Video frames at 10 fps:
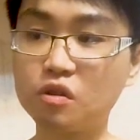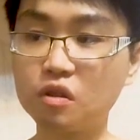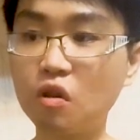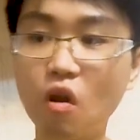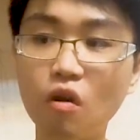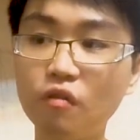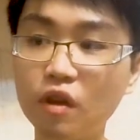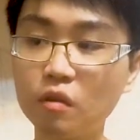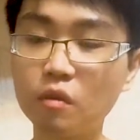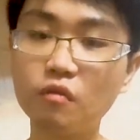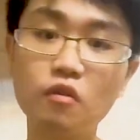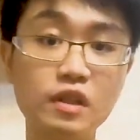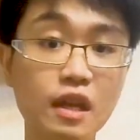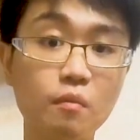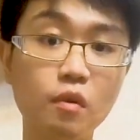is not available. For
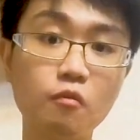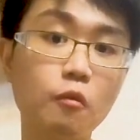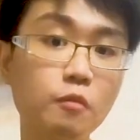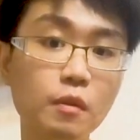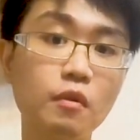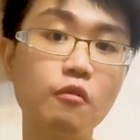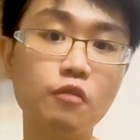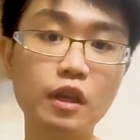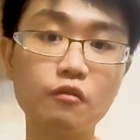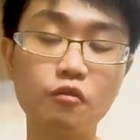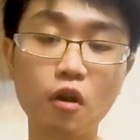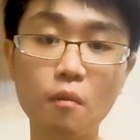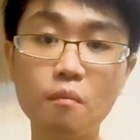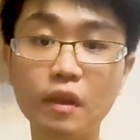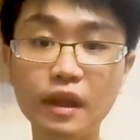example, for people
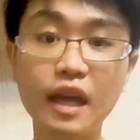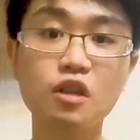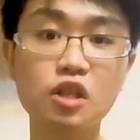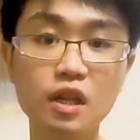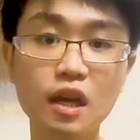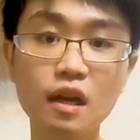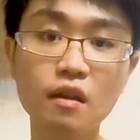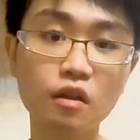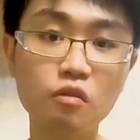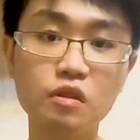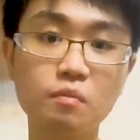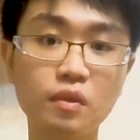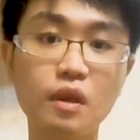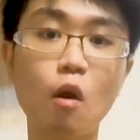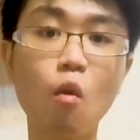from Malaysia using
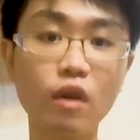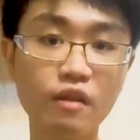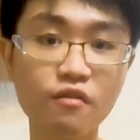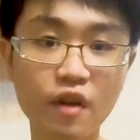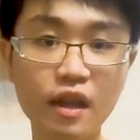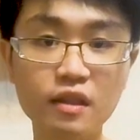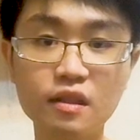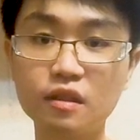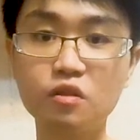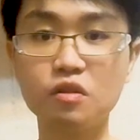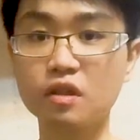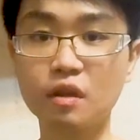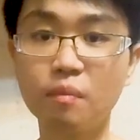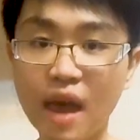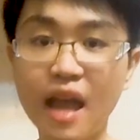OnlyFans is just
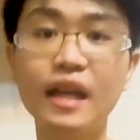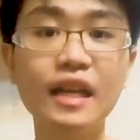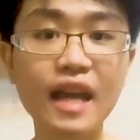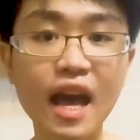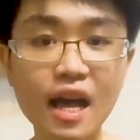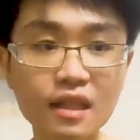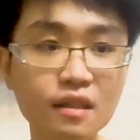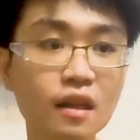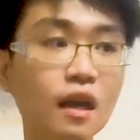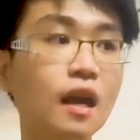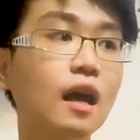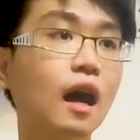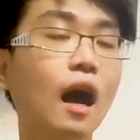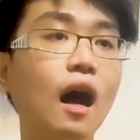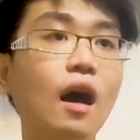a pain in the ass.
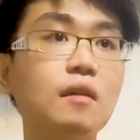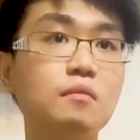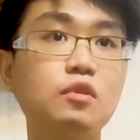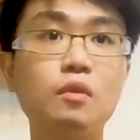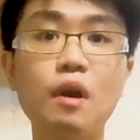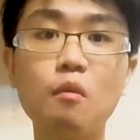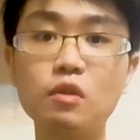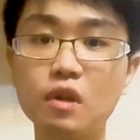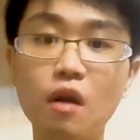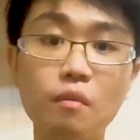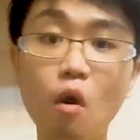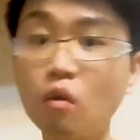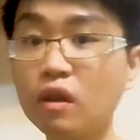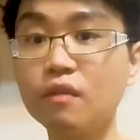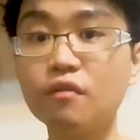Um, so I was on
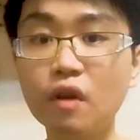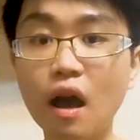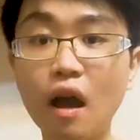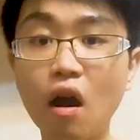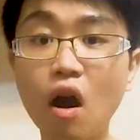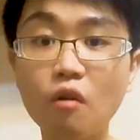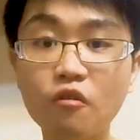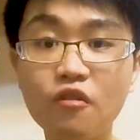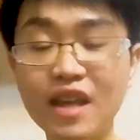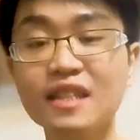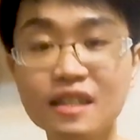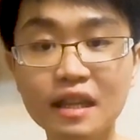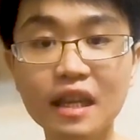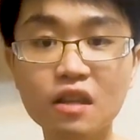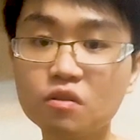only um, on
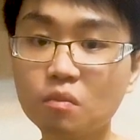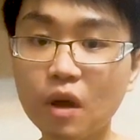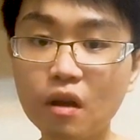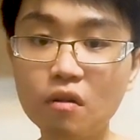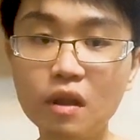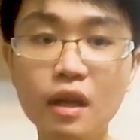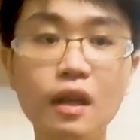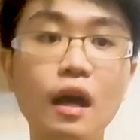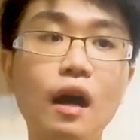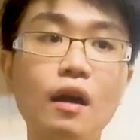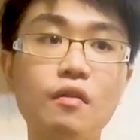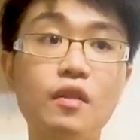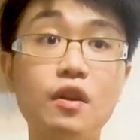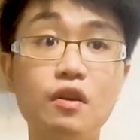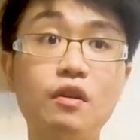as well. Uh,
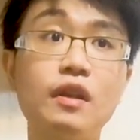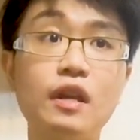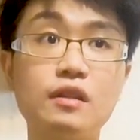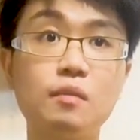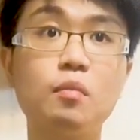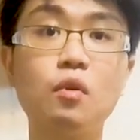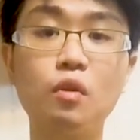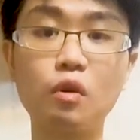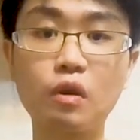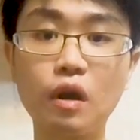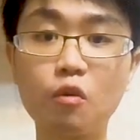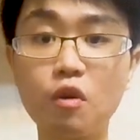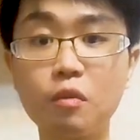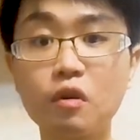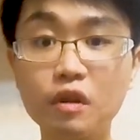there they support
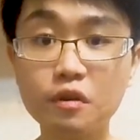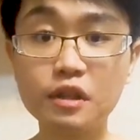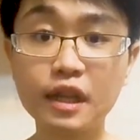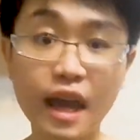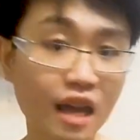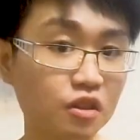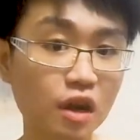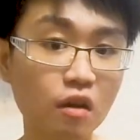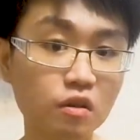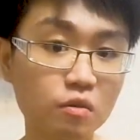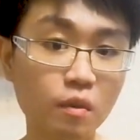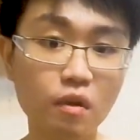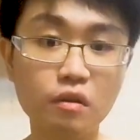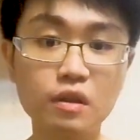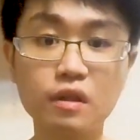cryptocurrency cash out as
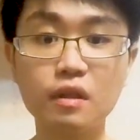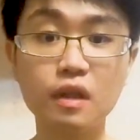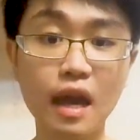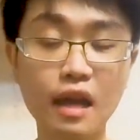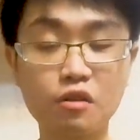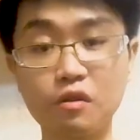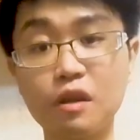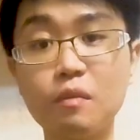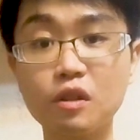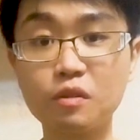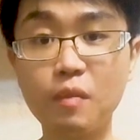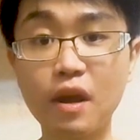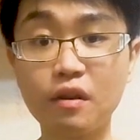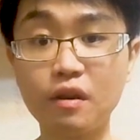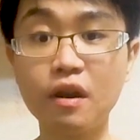well. It's actually much
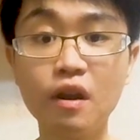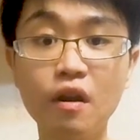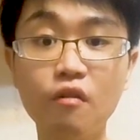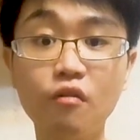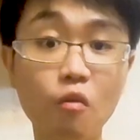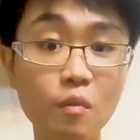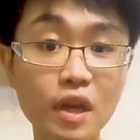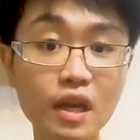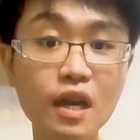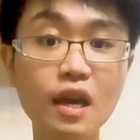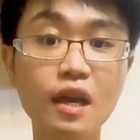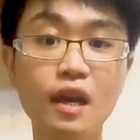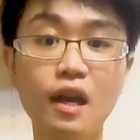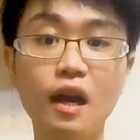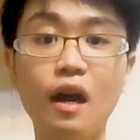better for me.
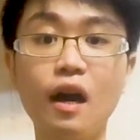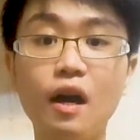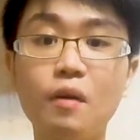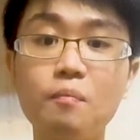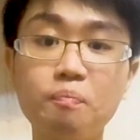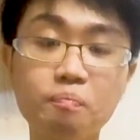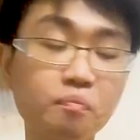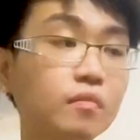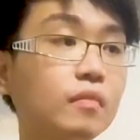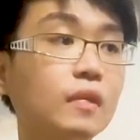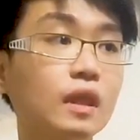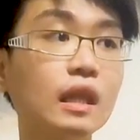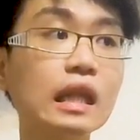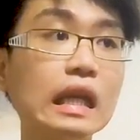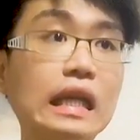Um,
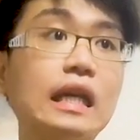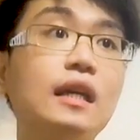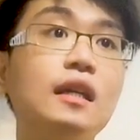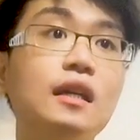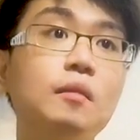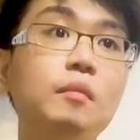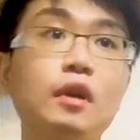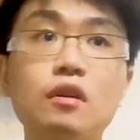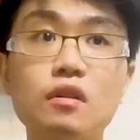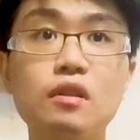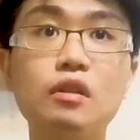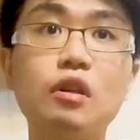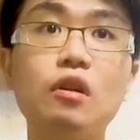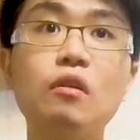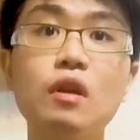yeah, because you
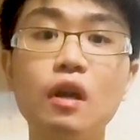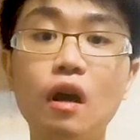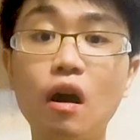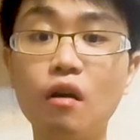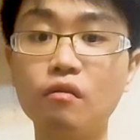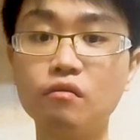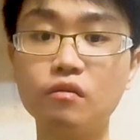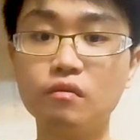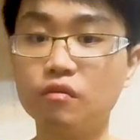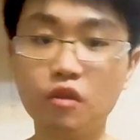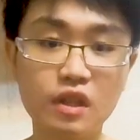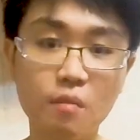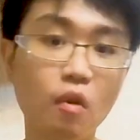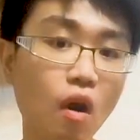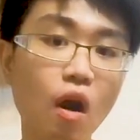know, um, for
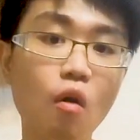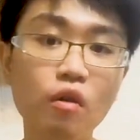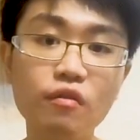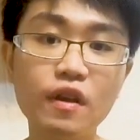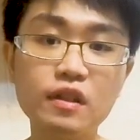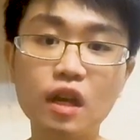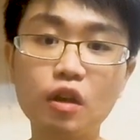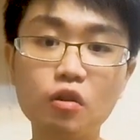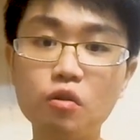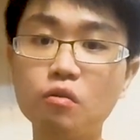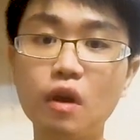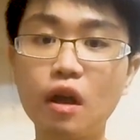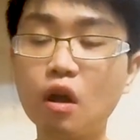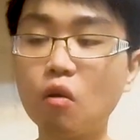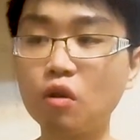example, on OnlyFans I can use
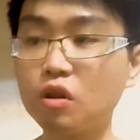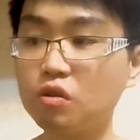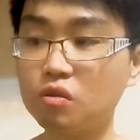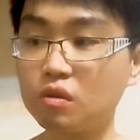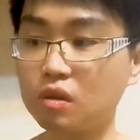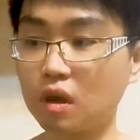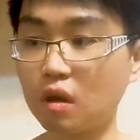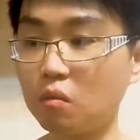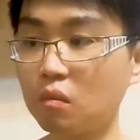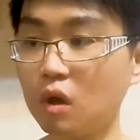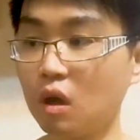I can only use um,